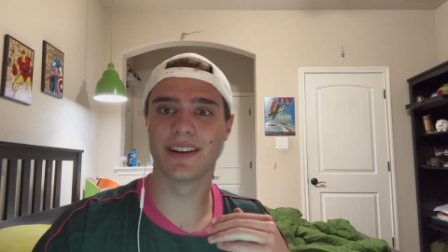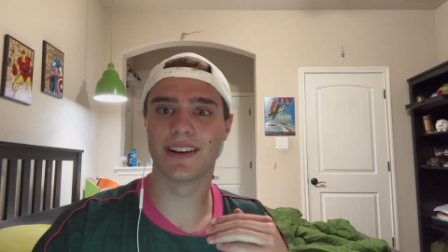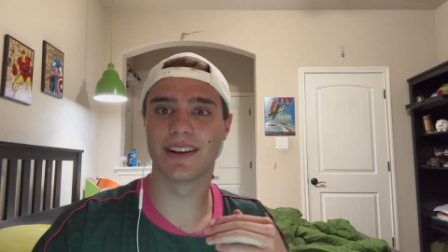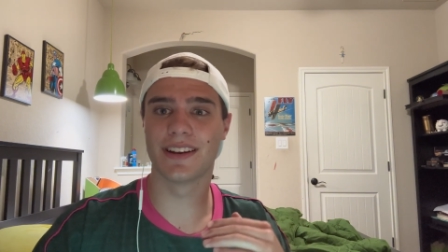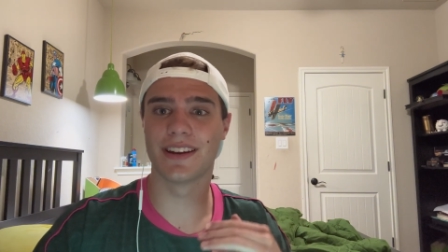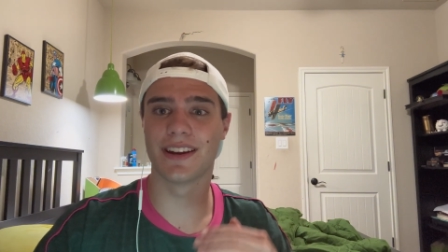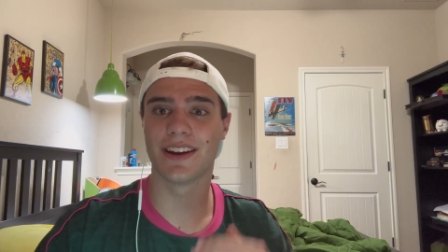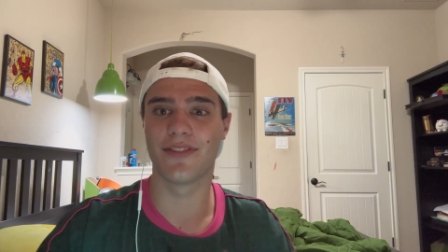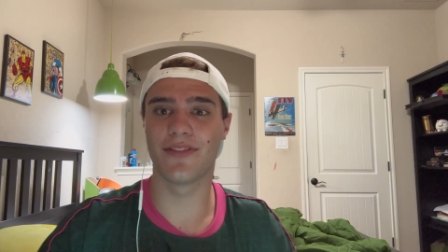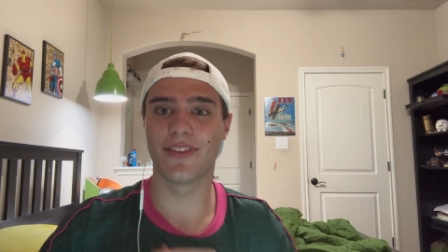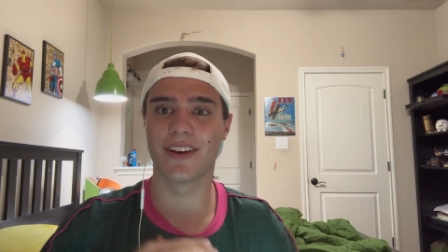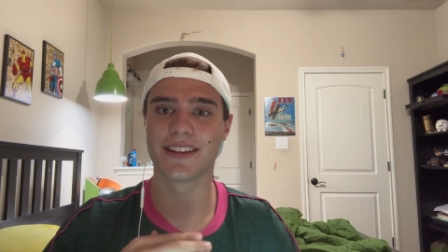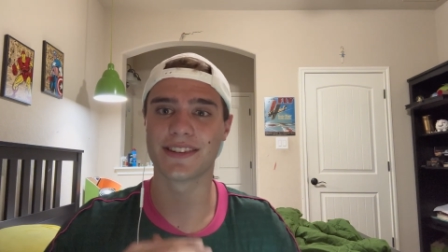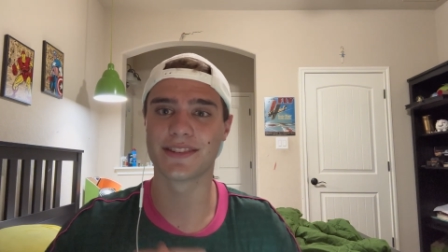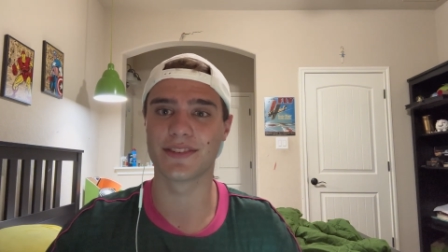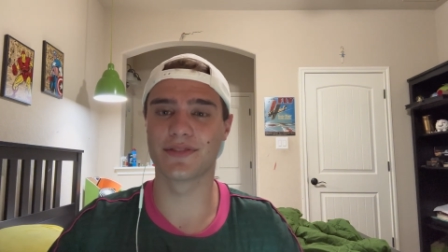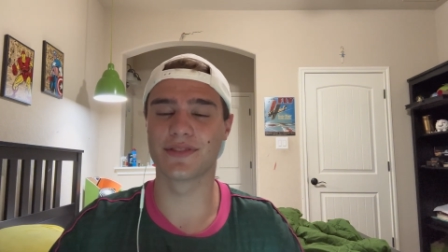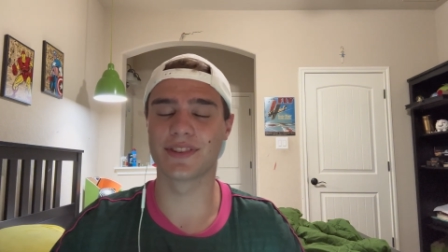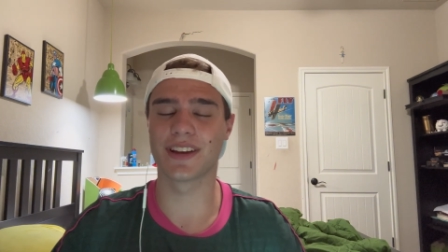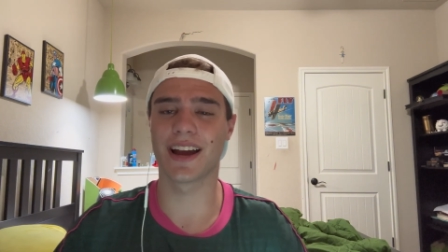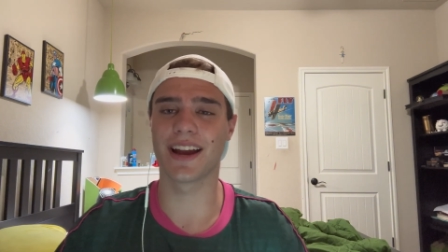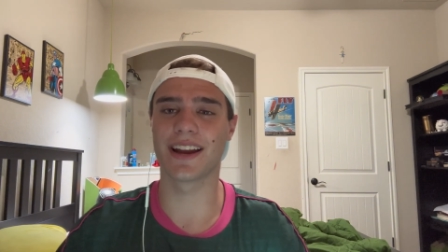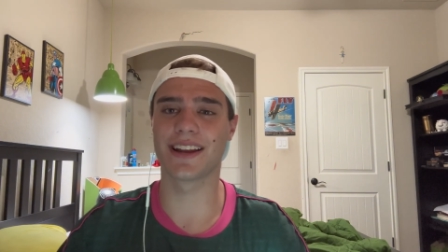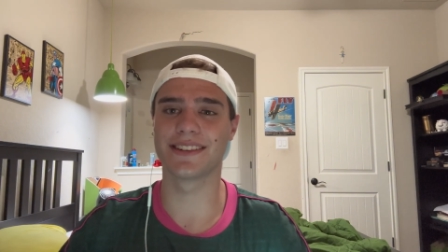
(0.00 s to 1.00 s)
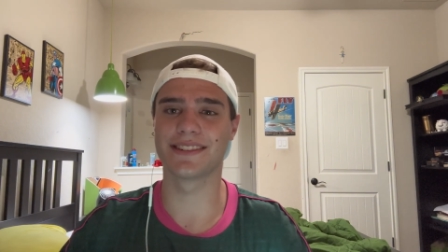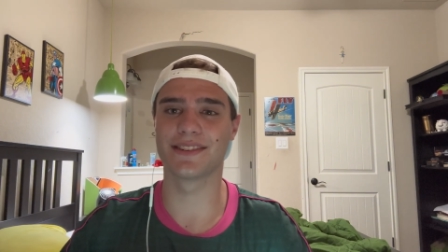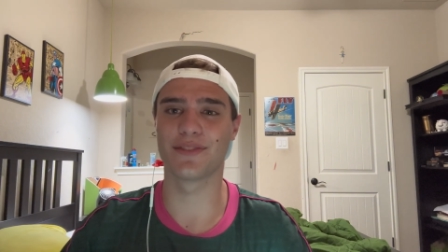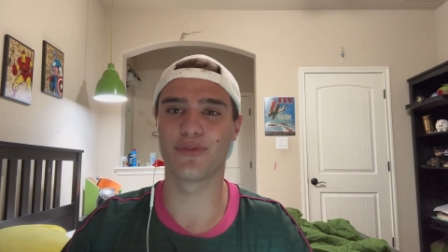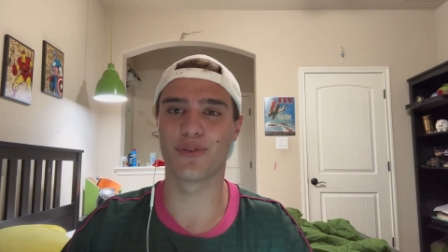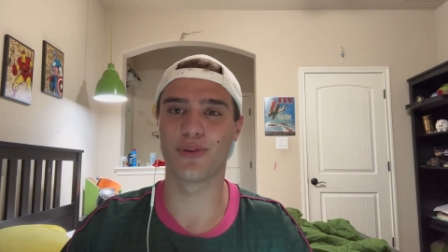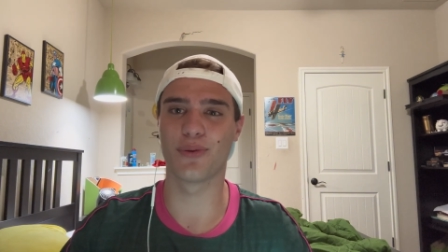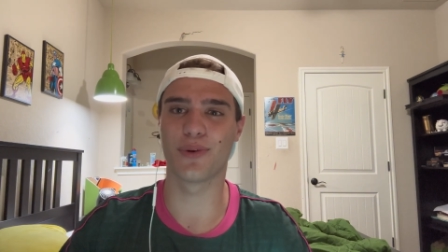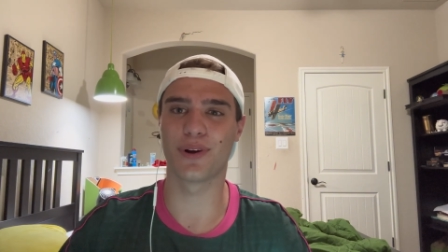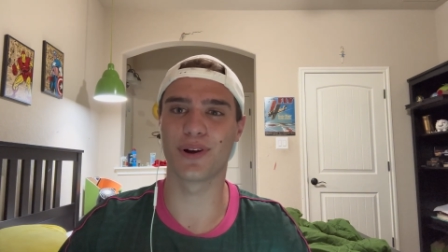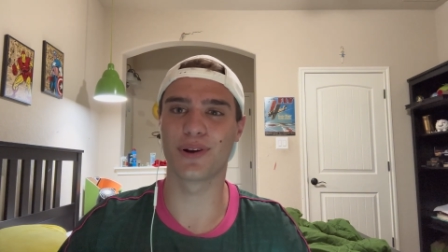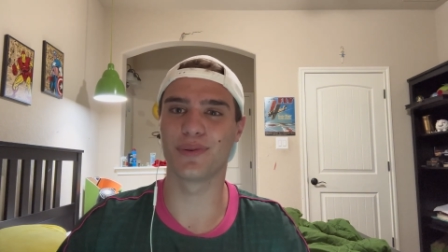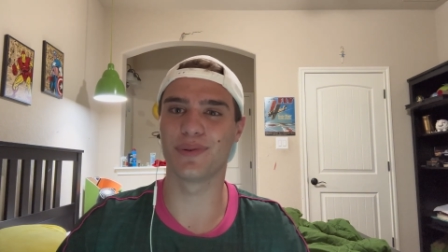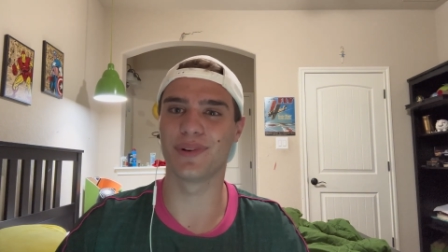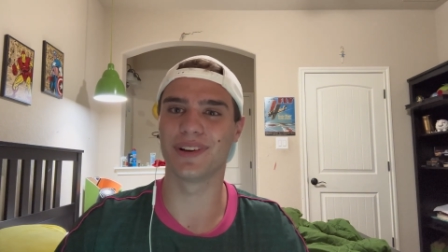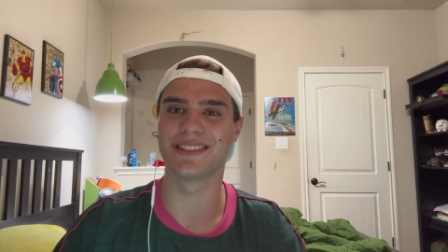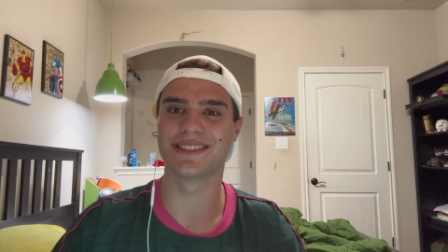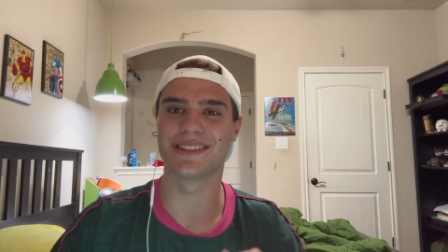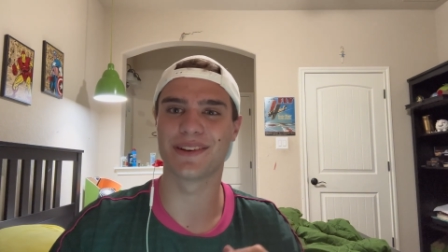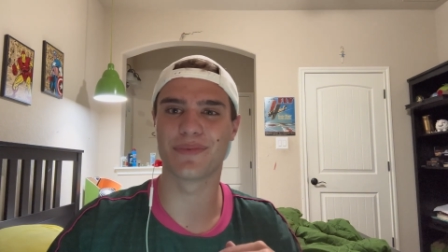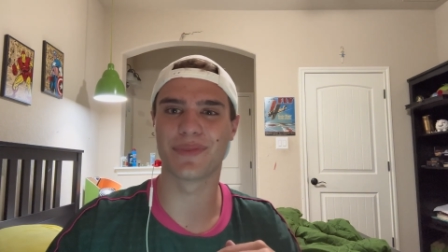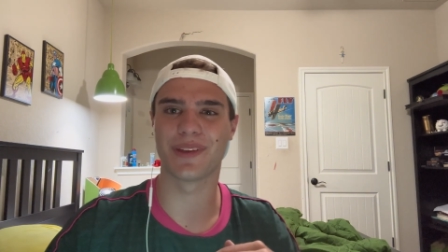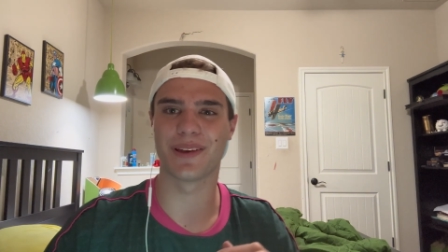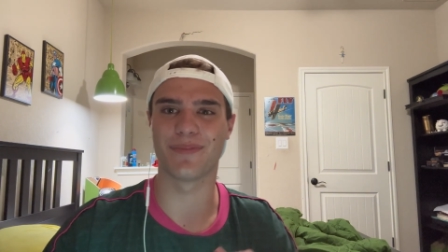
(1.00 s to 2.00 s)
defensive signings if we want to win
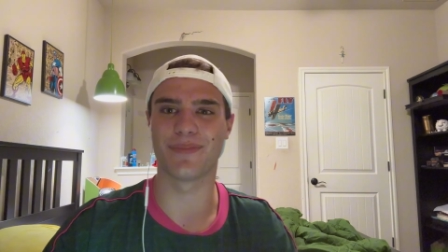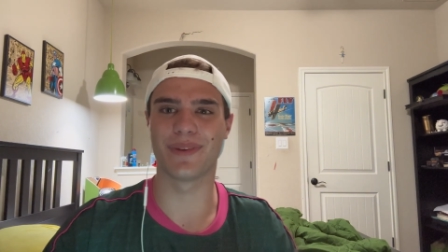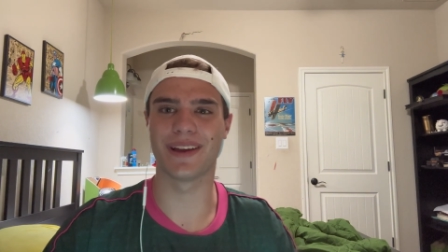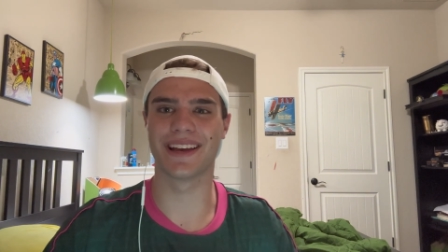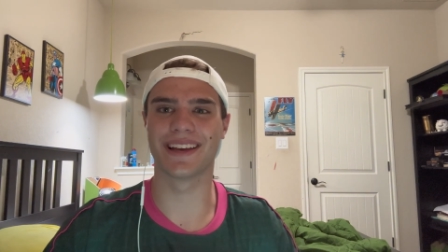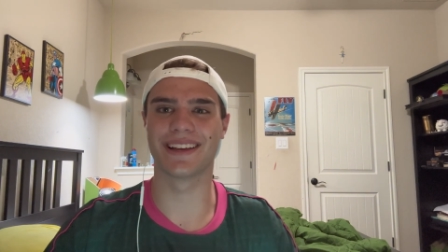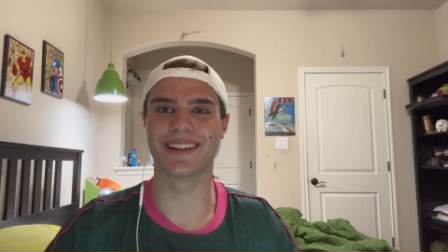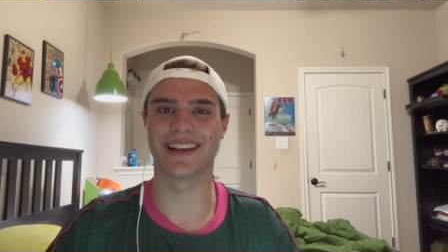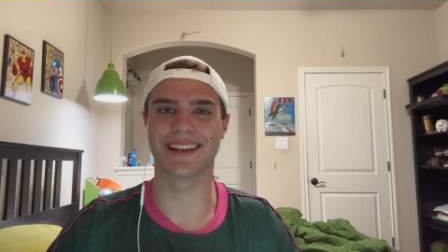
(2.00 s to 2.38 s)
something big